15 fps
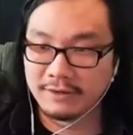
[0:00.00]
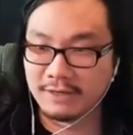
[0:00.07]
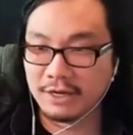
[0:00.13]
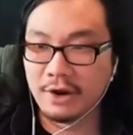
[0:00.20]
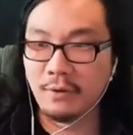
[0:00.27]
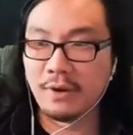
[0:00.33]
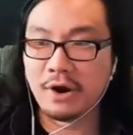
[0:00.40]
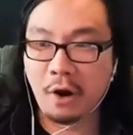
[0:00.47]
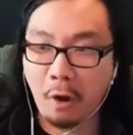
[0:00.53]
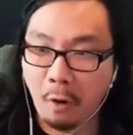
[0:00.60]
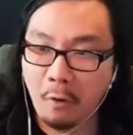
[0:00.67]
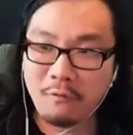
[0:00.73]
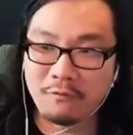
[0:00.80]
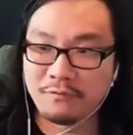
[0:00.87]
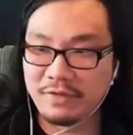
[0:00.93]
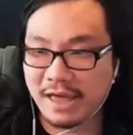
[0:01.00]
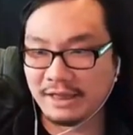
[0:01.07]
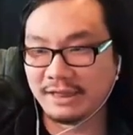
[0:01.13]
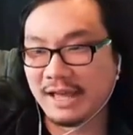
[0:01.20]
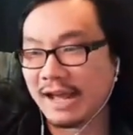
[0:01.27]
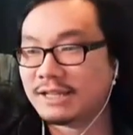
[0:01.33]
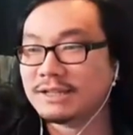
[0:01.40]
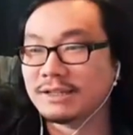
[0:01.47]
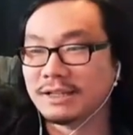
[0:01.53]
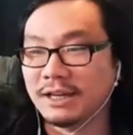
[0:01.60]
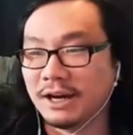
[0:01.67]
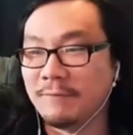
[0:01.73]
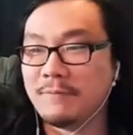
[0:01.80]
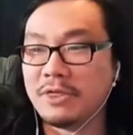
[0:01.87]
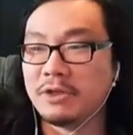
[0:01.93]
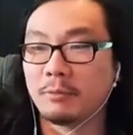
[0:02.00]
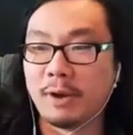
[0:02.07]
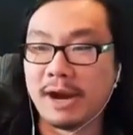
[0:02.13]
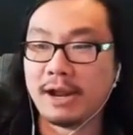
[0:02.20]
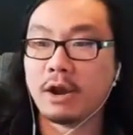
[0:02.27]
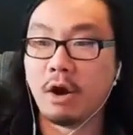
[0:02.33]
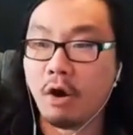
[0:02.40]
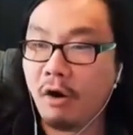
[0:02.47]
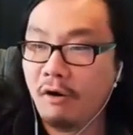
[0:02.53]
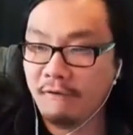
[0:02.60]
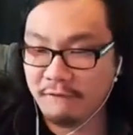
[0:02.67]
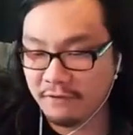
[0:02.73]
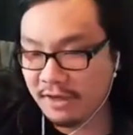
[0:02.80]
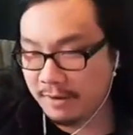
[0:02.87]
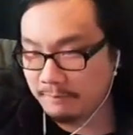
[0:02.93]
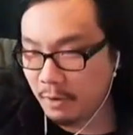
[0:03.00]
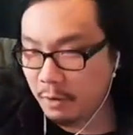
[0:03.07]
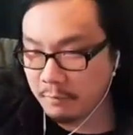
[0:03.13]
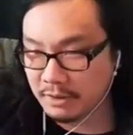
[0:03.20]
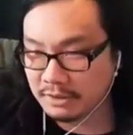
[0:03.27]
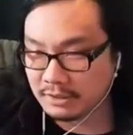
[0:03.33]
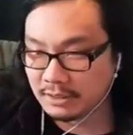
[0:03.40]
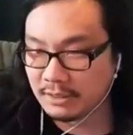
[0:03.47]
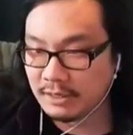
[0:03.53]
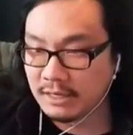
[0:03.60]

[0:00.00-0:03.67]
you know and hope that that's going to be the right call for that moment,